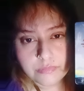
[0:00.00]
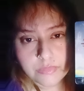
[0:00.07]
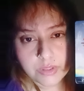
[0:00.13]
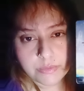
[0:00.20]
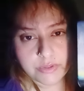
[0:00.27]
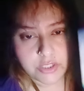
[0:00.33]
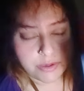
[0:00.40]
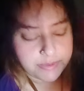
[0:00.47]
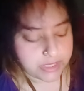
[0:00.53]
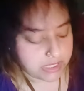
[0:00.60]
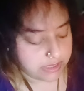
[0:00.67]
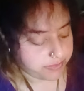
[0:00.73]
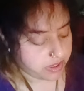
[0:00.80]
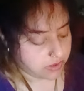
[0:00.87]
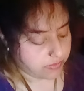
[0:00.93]
Which I mean,
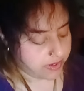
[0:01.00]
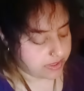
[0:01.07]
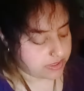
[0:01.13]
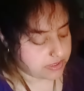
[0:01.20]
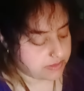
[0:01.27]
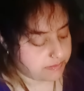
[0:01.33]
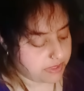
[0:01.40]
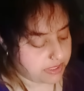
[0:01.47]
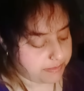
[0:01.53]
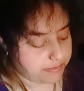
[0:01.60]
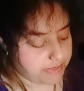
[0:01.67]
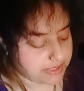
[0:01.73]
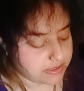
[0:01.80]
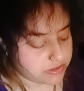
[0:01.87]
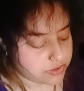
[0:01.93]
Libra Aquarius. But
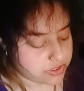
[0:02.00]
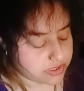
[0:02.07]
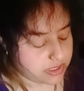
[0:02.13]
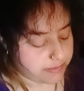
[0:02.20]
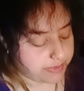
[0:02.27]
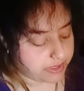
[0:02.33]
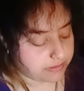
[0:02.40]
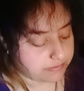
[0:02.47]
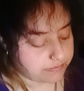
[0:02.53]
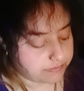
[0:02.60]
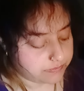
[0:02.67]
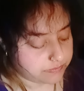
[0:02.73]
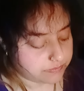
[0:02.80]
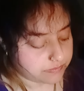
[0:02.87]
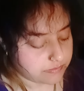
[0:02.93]
message is coming.
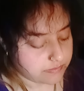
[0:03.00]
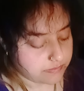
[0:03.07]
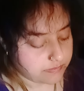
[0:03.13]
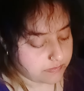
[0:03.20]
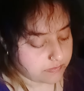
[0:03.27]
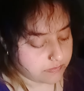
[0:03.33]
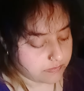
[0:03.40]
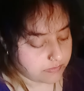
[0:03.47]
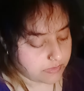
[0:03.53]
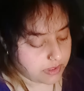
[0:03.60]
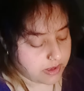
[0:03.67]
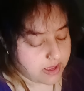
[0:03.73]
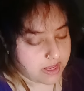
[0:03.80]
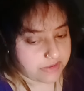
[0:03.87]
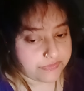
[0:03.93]

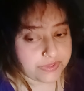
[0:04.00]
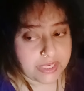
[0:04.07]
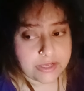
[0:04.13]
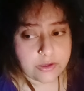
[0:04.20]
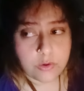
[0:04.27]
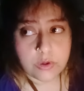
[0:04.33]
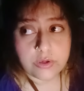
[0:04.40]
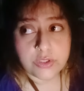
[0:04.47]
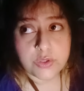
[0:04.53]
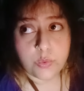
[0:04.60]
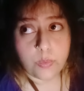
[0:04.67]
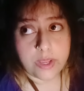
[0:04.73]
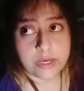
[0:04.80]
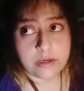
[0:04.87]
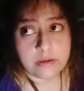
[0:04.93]
I feel like you're going to
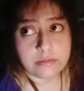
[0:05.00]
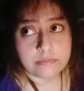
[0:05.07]
win.